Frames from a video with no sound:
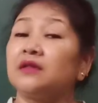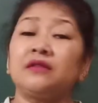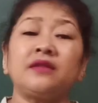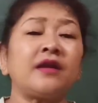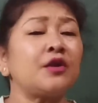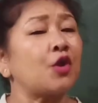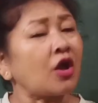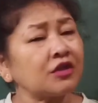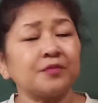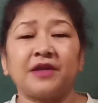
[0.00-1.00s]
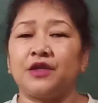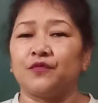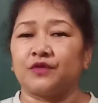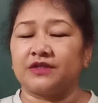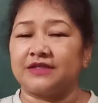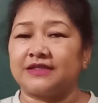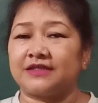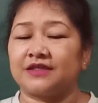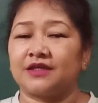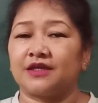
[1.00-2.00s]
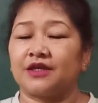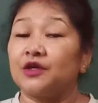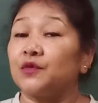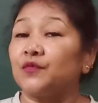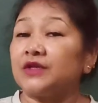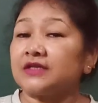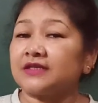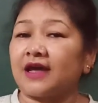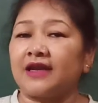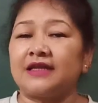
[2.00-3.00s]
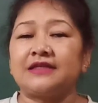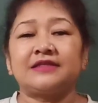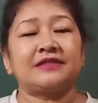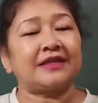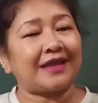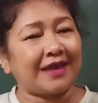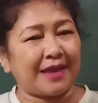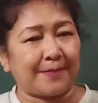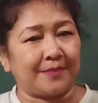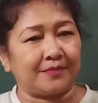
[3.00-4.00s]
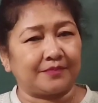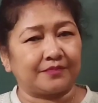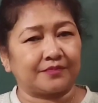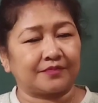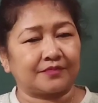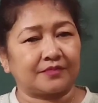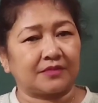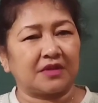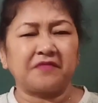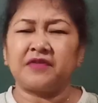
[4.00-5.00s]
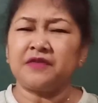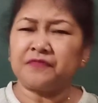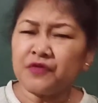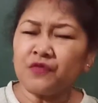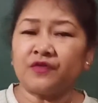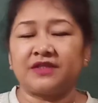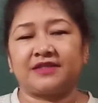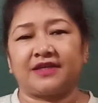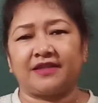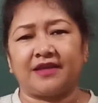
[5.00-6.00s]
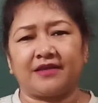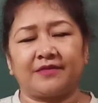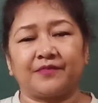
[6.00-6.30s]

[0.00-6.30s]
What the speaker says: There are not many words with a silent M. Very few words are there.